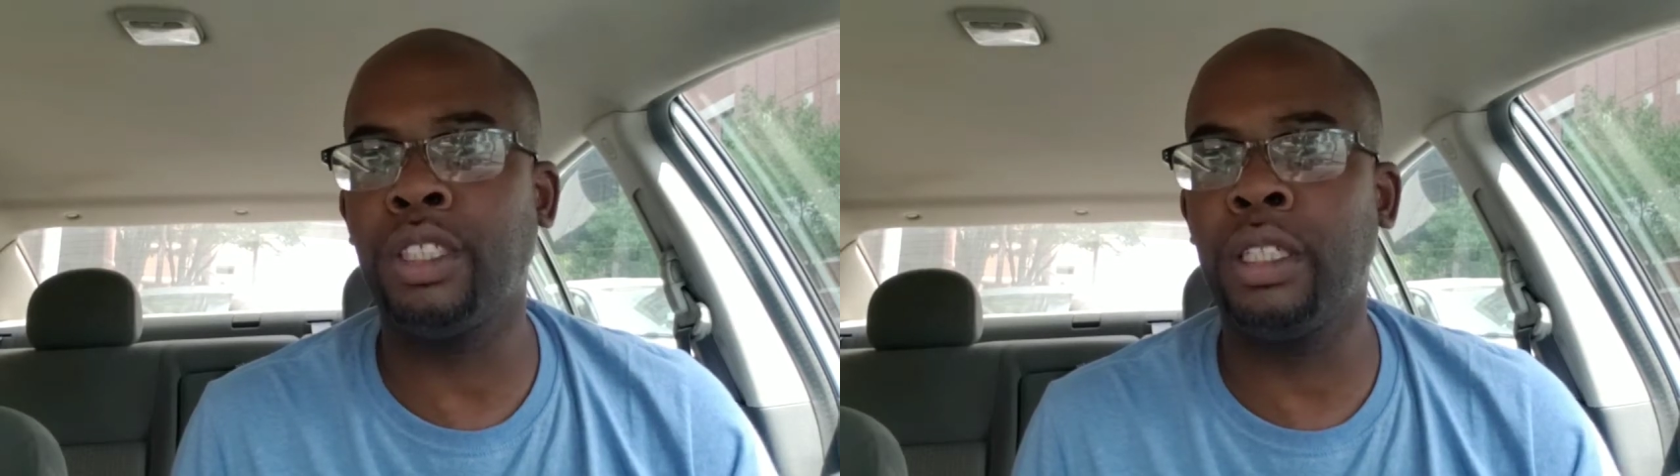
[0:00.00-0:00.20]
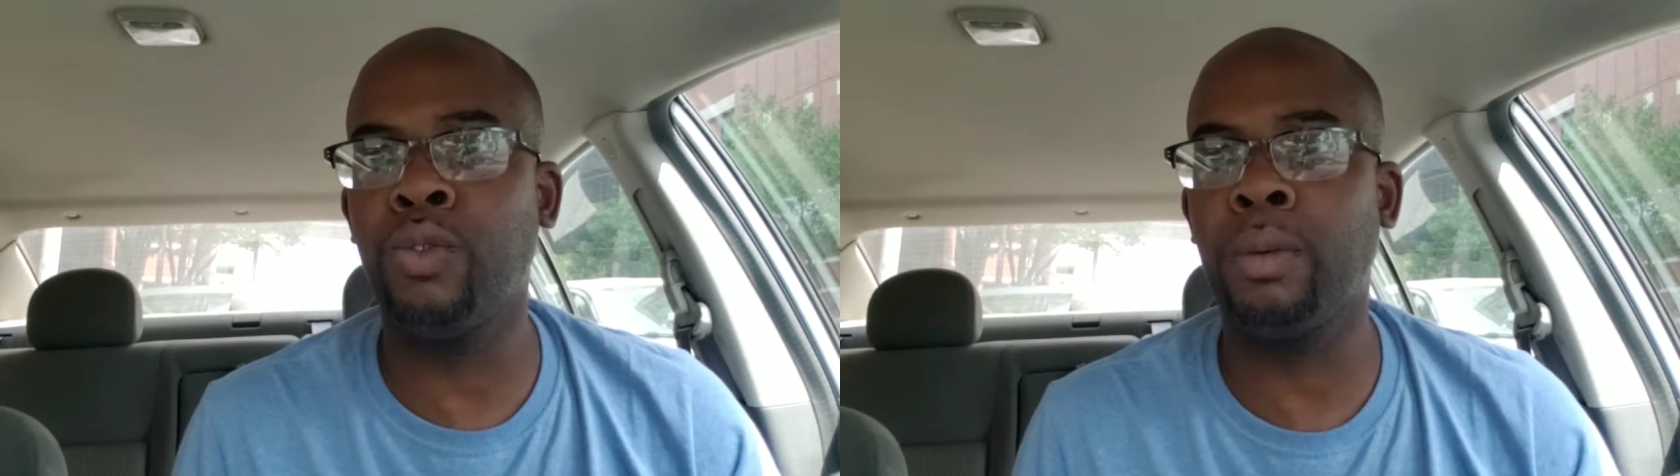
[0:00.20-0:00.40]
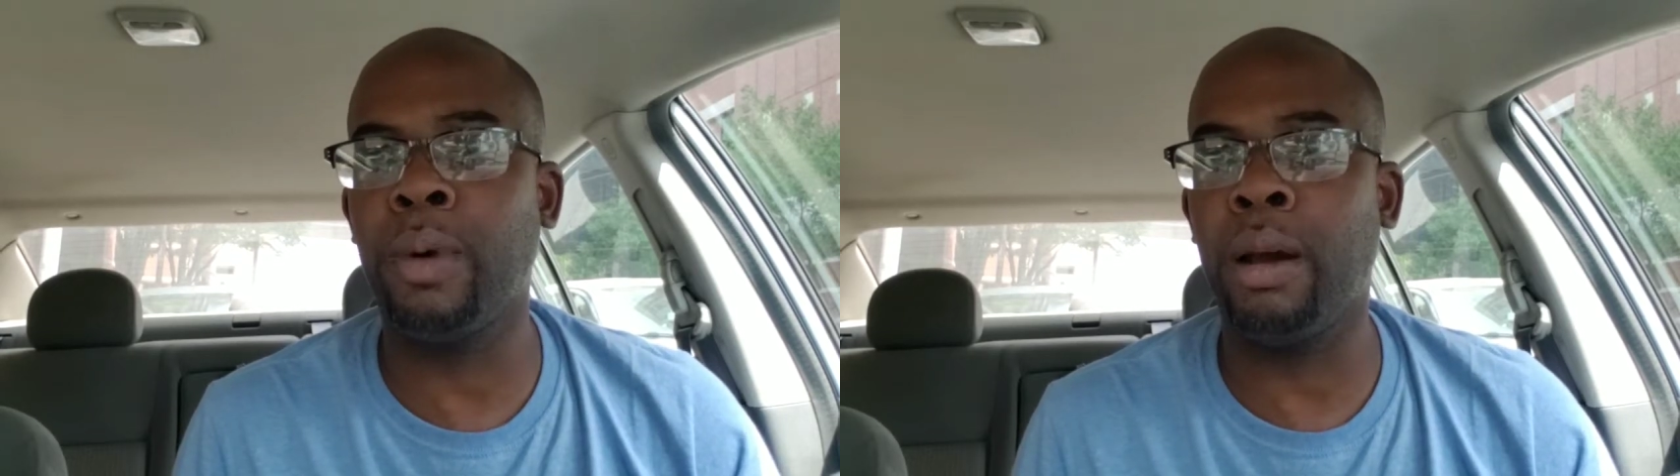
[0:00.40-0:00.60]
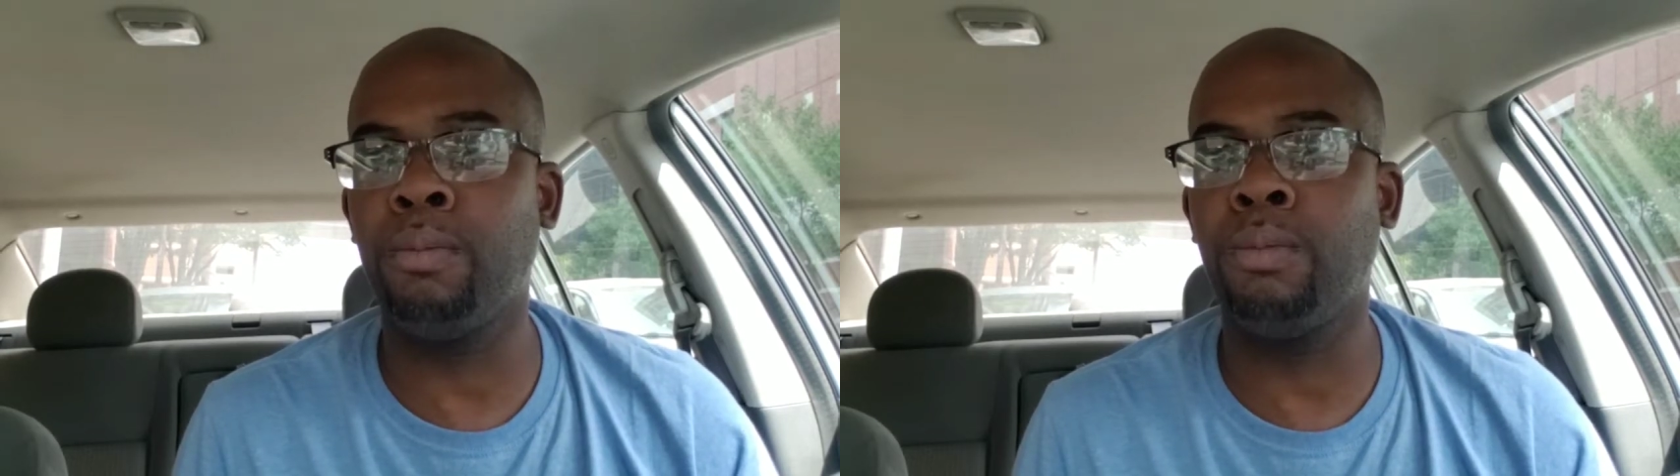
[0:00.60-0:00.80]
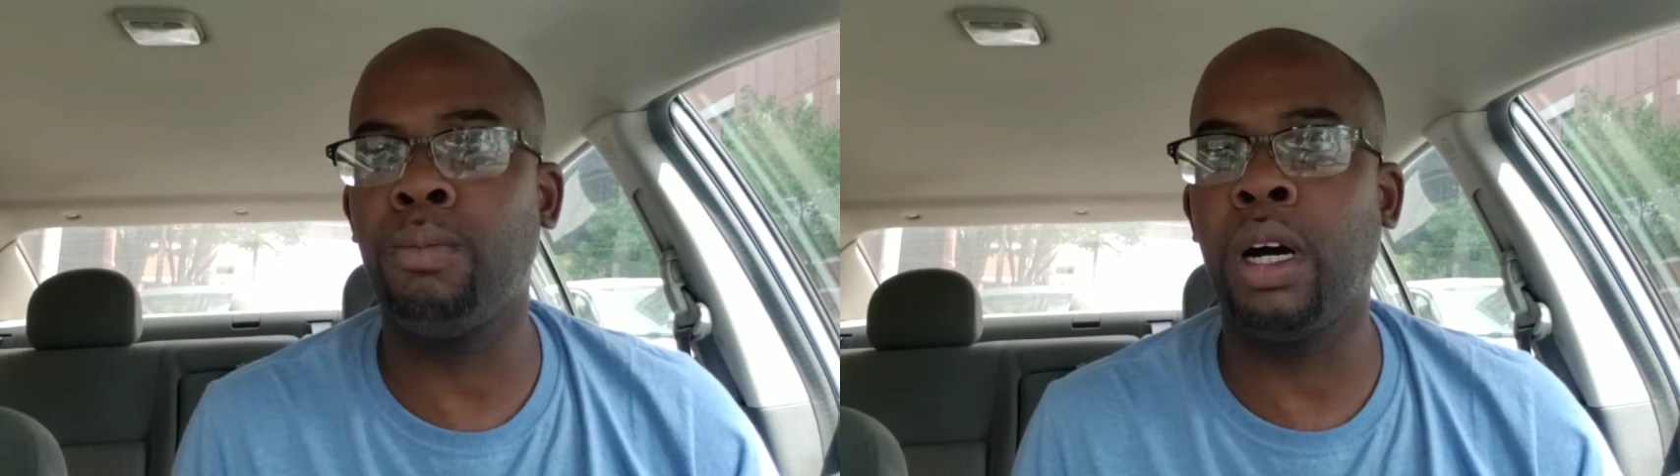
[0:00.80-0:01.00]
seen one of my
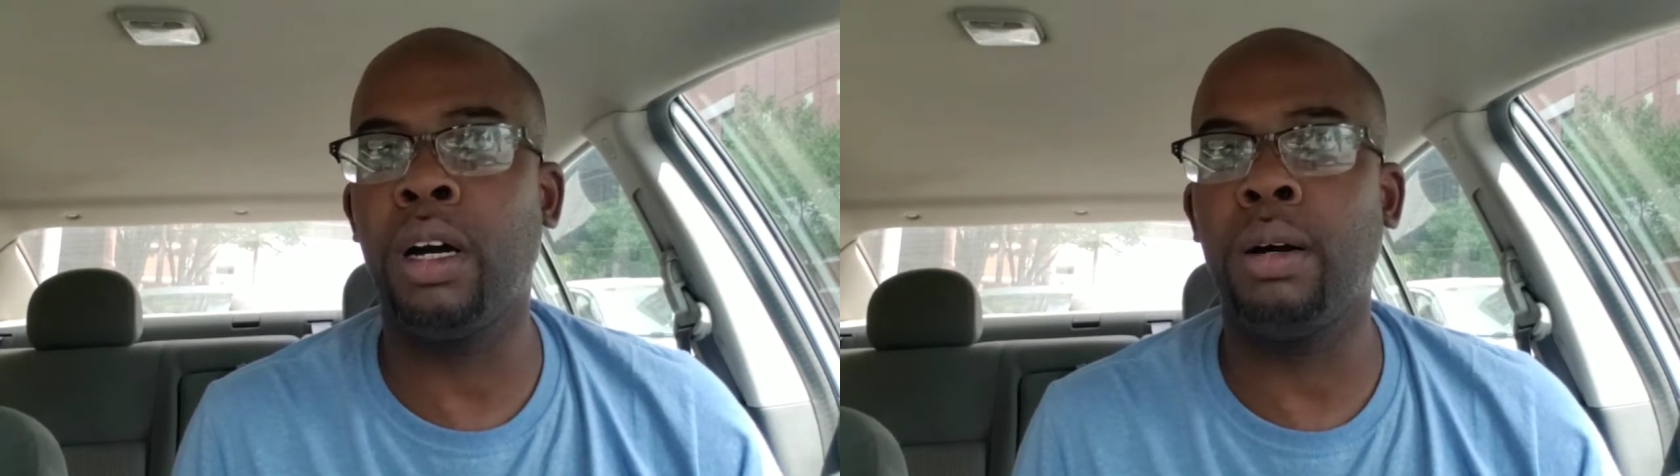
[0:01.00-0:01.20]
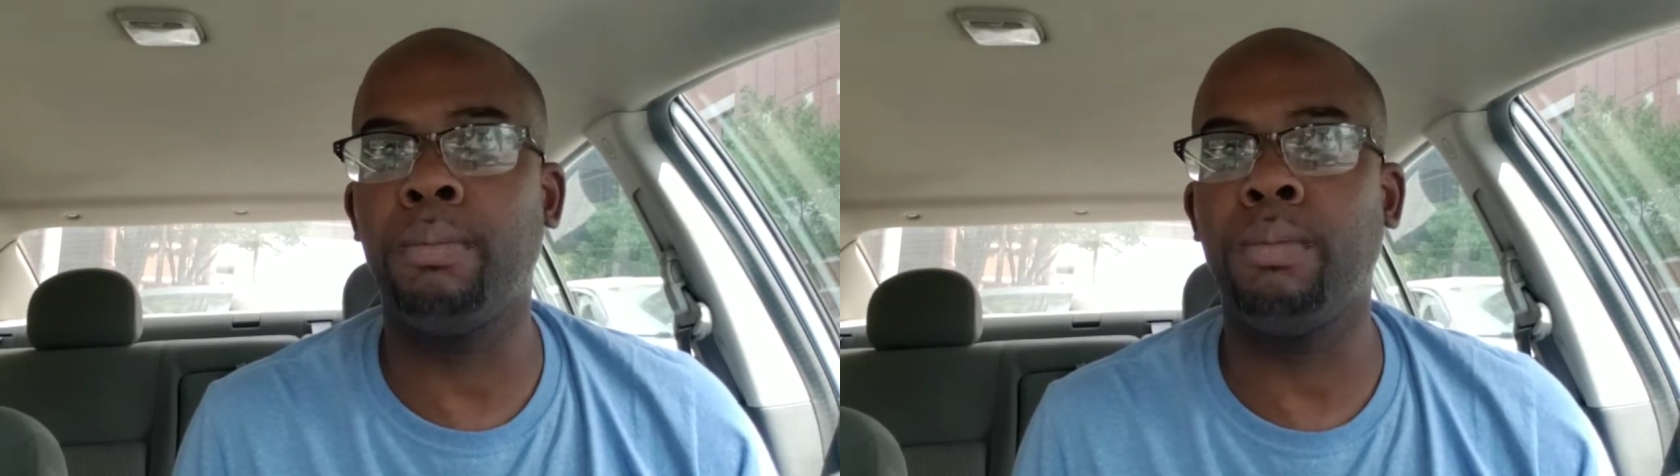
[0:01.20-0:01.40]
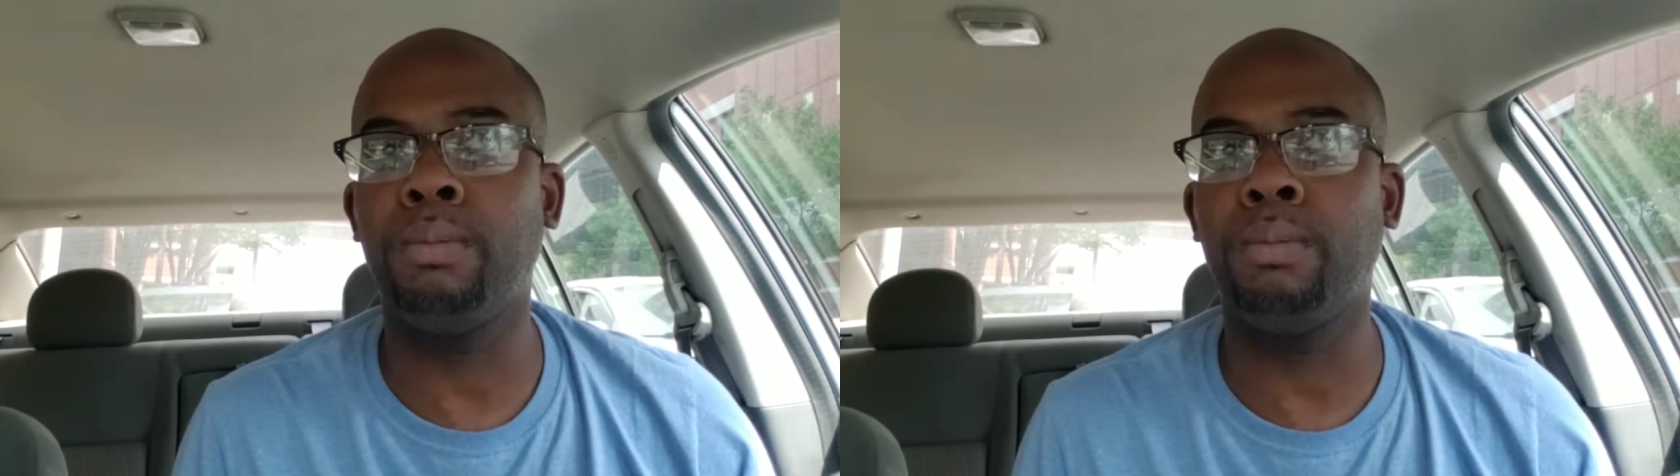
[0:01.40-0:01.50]
um,